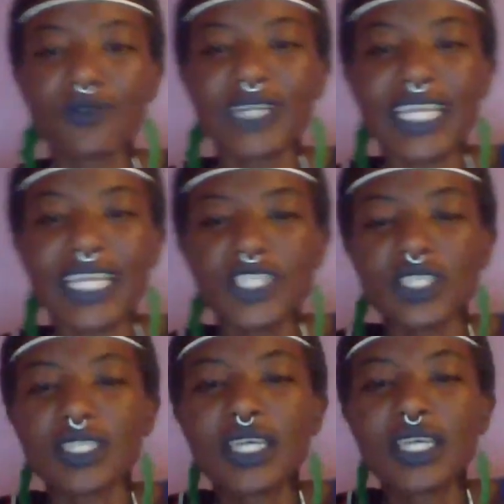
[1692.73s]
your
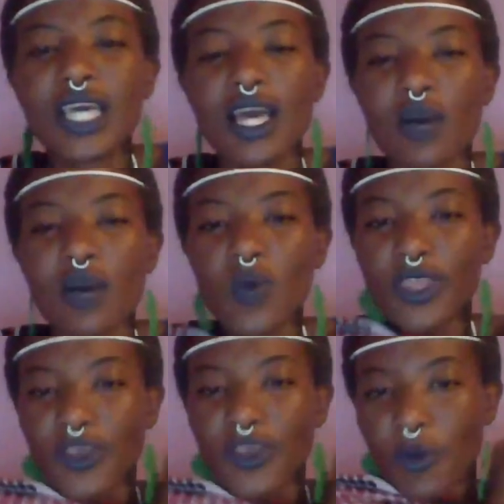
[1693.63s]
relation
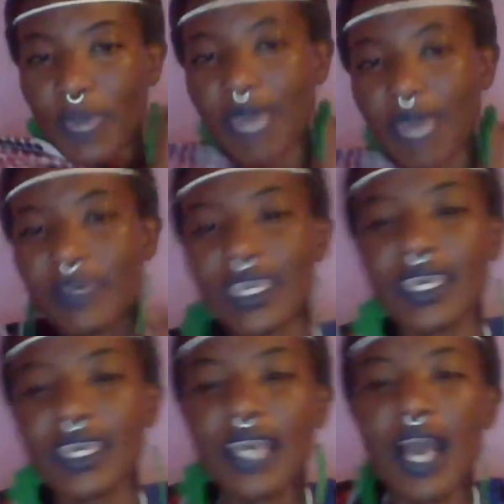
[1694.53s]
with your
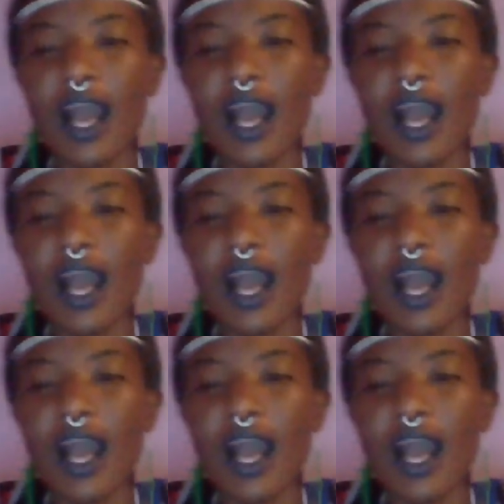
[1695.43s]
baby.